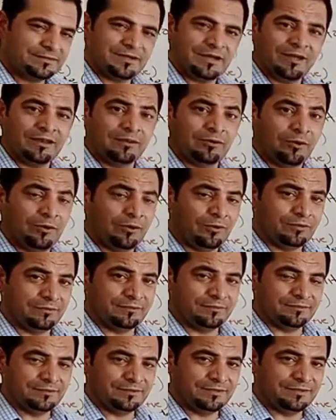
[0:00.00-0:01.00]
alone,
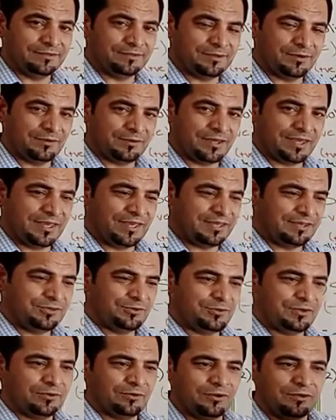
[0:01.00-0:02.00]
okay?
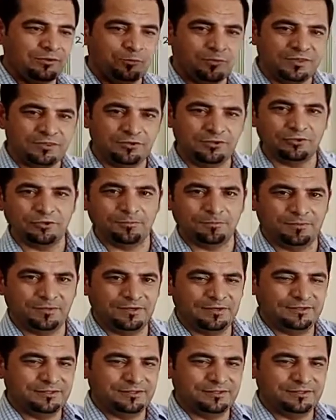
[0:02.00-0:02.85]
You are not with group.